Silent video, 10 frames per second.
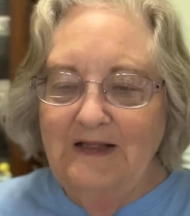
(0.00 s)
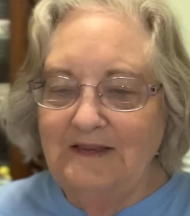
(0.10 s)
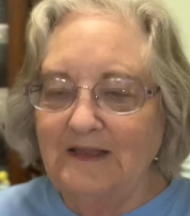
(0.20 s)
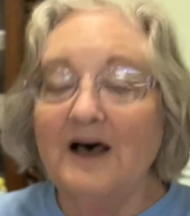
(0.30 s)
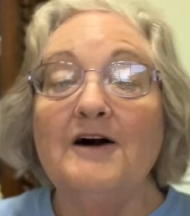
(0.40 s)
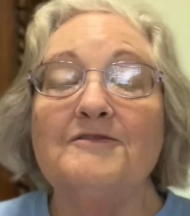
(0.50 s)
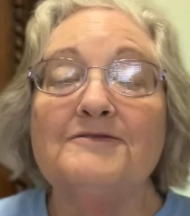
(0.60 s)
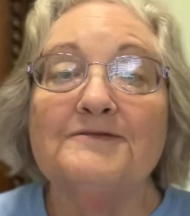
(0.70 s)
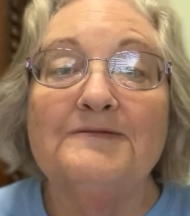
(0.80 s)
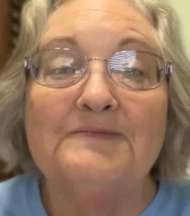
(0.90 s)

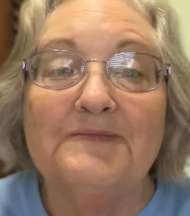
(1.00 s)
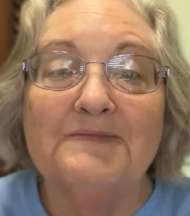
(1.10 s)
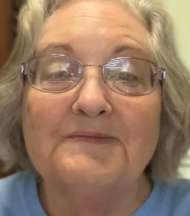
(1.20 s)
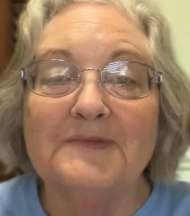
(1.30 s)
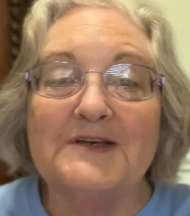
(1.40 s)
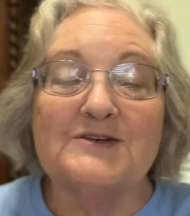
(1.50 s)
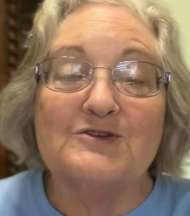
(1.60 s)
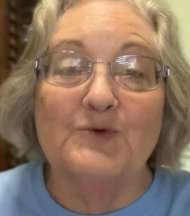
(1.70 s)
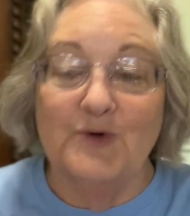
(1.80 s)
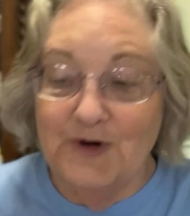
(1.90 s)
Love is the
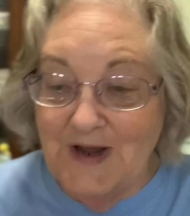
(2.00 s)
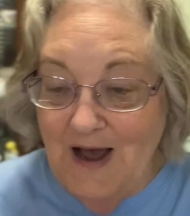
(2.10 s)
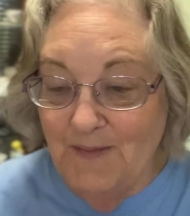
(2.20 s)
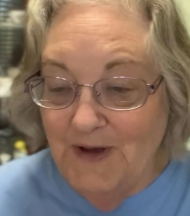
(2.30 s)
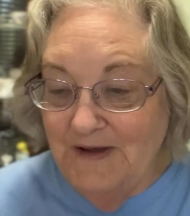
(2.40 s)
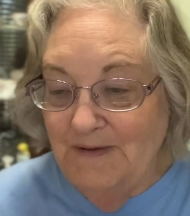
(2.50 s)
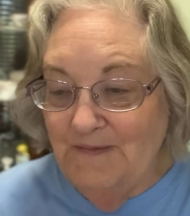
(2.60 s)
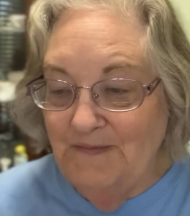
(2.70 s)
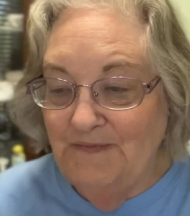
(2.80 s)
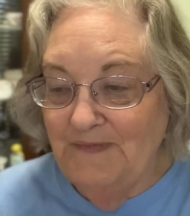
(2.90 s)
word agape.
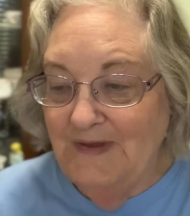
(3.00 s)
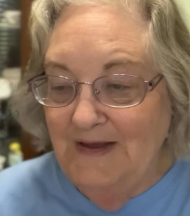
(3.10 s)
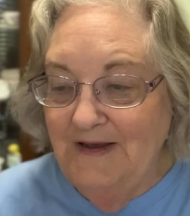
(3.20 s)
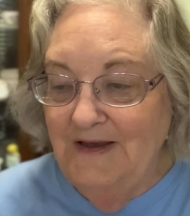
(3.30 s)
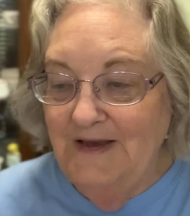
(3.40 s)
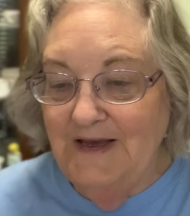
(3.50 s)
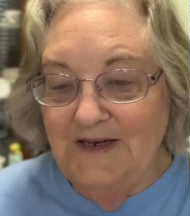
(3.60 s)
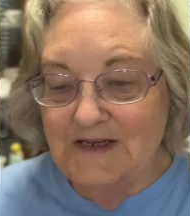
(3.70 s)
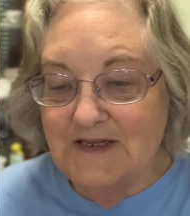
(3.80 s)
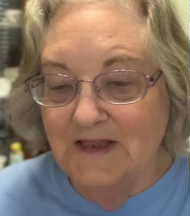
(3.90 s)
It
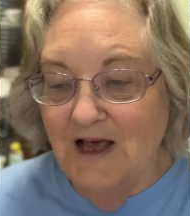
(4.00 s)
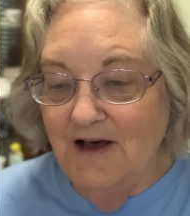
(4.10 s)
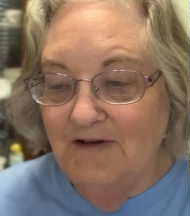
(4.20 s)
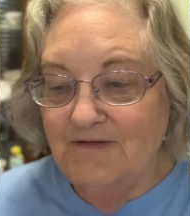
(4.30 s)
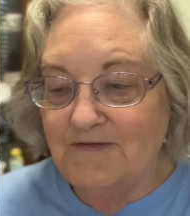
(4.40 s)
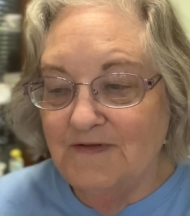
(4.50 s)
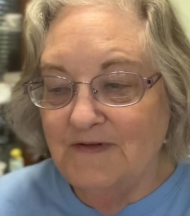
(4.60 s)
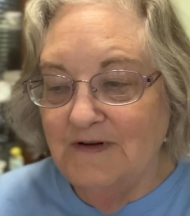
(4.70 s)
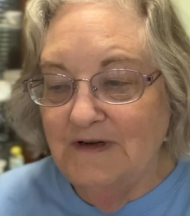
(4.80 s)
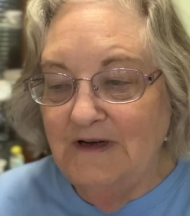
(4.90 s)
is love,
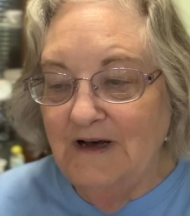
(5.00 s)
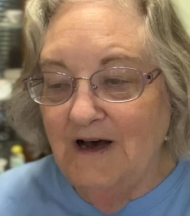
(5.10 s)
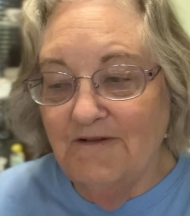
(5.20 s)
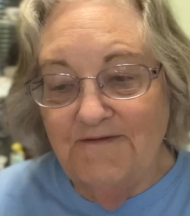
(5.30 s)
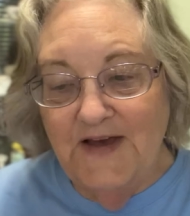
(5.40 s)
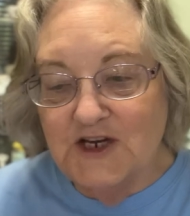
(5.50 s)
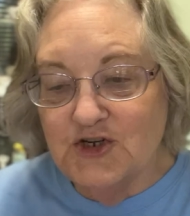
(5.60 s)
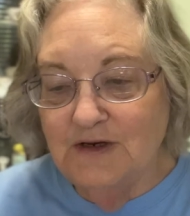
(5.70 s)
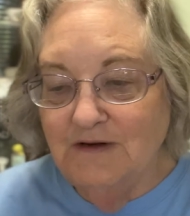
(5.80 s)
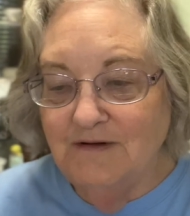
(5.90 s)

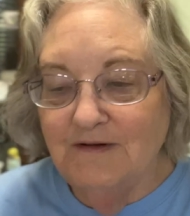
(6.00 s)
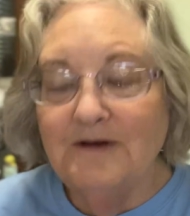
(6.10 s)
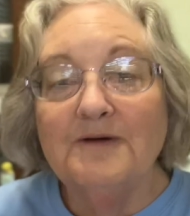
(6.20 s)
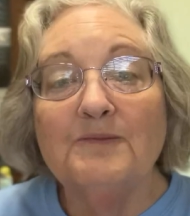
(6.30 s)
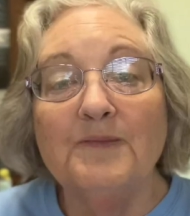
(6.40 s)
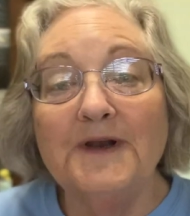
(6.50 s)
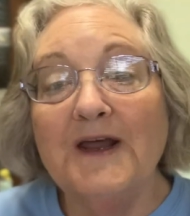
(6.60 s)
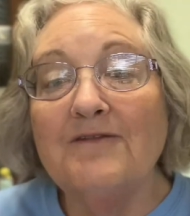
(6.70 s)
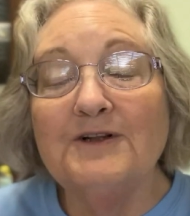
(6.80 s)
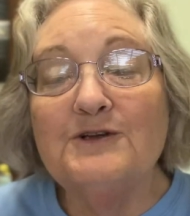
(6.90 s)
affection,
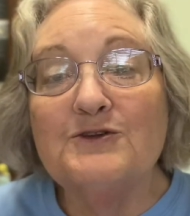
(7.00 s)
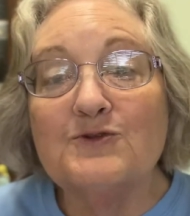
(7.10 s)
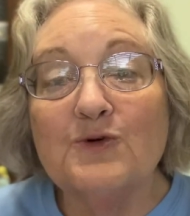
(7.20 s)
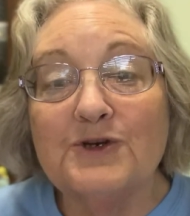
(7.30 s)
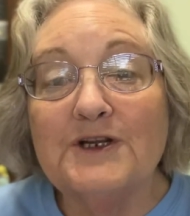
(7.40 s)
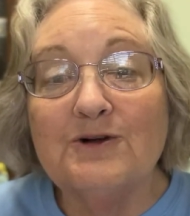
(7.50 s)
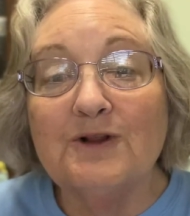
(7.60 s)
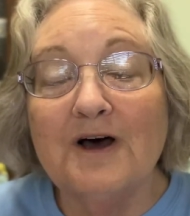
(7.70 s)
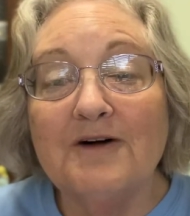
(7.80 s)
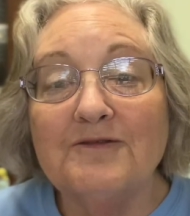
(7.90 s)
benevolence, or dear
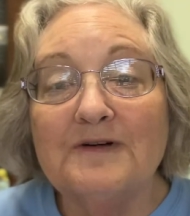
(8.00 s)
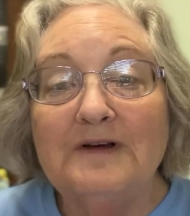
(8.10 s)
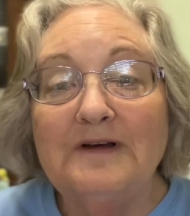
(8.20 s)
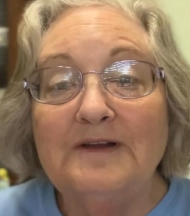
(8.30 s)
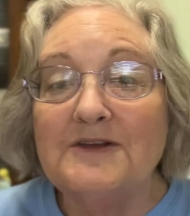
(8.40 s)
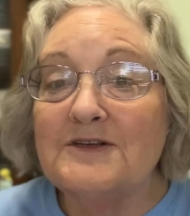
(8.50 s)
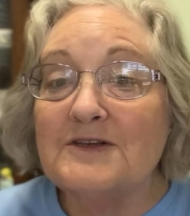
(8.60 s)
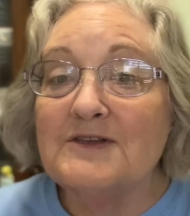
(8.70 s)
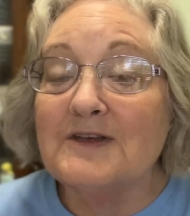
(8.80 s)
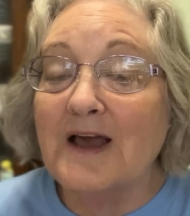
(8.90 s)
love. This
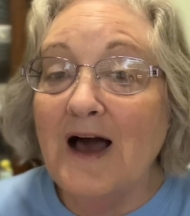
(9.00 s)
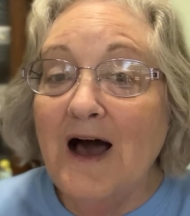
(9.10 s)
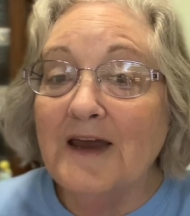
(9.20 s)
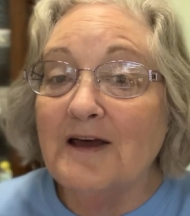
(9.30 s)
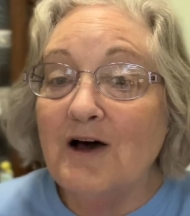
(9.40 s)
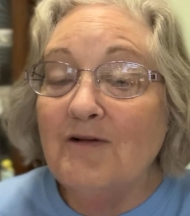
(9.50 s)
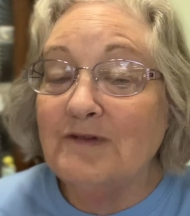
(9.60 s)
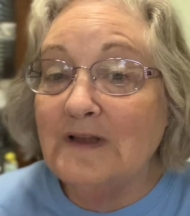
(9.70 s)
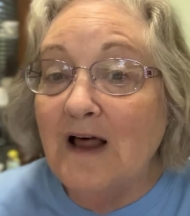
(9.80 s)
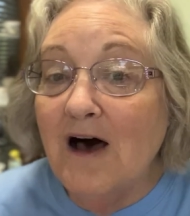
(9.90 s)
is the God of
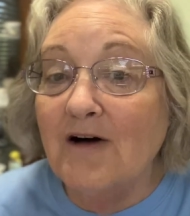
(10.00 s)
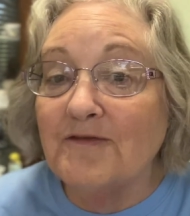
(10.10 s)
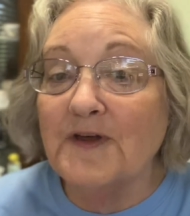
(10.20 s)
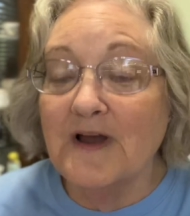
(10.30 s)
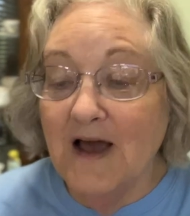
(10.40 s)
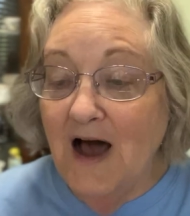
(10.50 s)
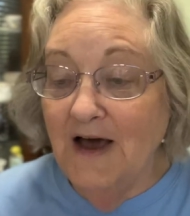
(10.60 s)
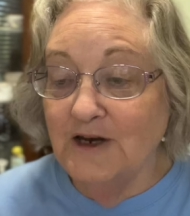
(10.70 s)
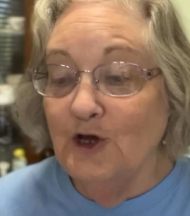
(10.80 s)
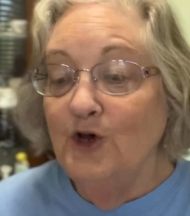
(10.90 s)
love, the
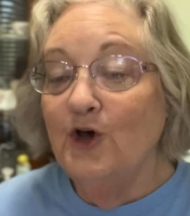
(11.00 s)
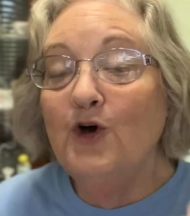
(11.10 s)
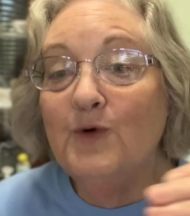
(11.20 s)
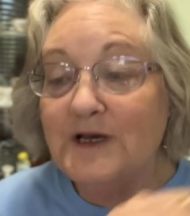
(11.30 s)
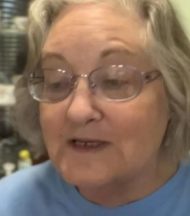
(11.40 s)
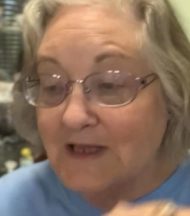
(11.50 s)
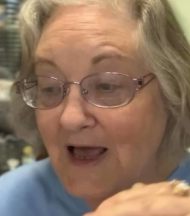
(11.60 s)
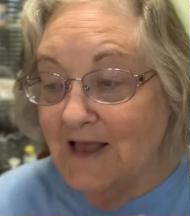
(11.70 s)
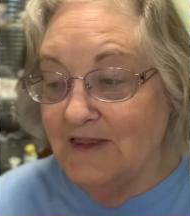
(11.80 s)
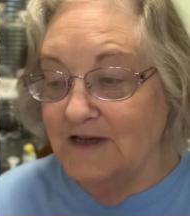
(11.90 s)
God who is
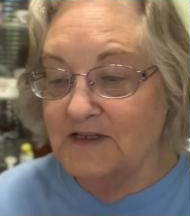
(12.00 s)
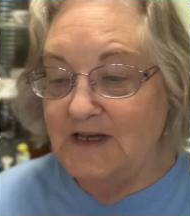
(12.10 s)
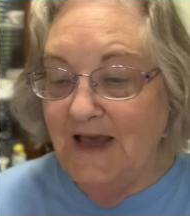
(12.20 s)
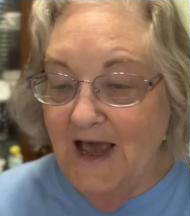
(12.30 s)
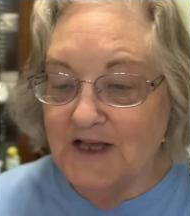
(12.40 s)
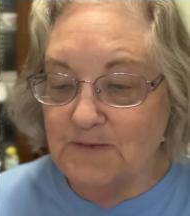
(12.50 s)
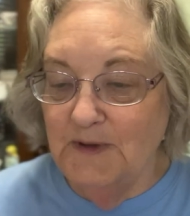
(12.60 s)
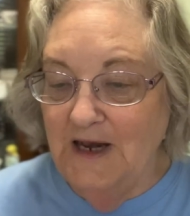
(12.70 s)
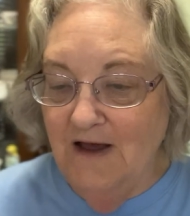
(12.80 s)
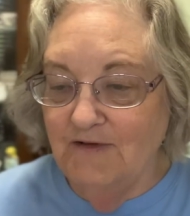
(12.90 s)
like this. He has
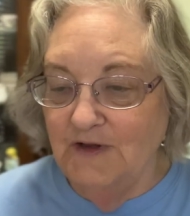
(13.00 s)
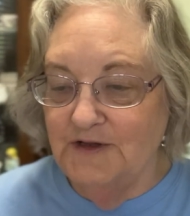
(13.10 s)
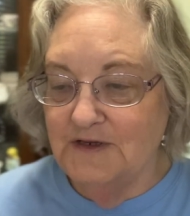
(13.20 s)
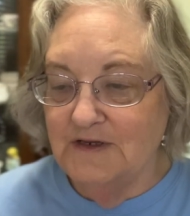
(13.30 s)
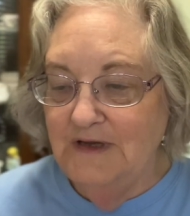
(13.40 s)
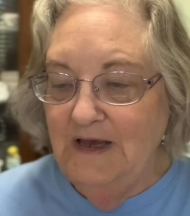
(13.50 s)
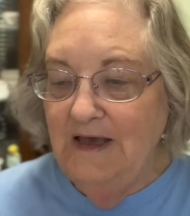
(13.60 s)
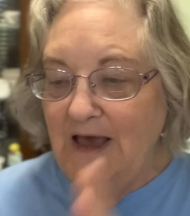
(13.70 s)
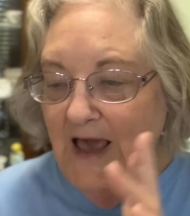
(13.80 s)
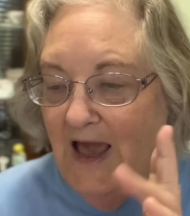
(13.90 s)
benevolence
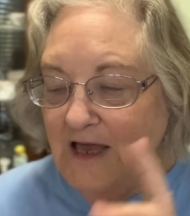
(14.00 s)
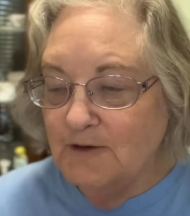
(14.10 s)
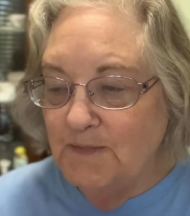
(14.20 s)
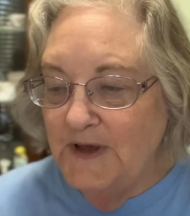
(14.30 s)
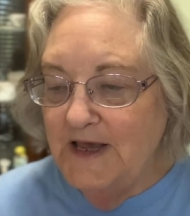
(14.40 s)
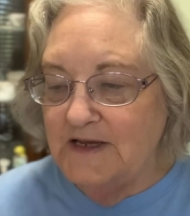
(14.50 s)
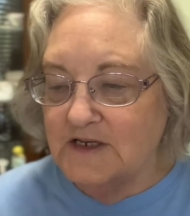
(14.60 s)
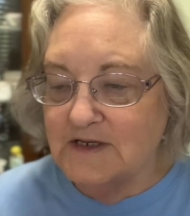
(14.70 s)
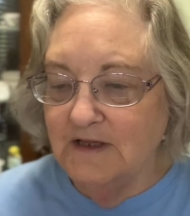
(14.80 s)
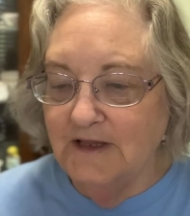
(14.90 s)
and
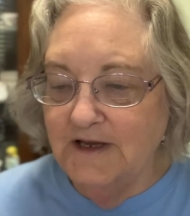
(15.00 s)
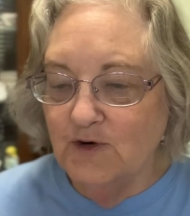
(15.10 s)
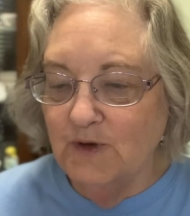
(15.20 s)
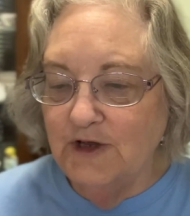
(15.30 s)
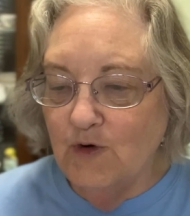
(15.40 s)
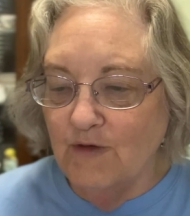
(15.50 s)
peace, literally or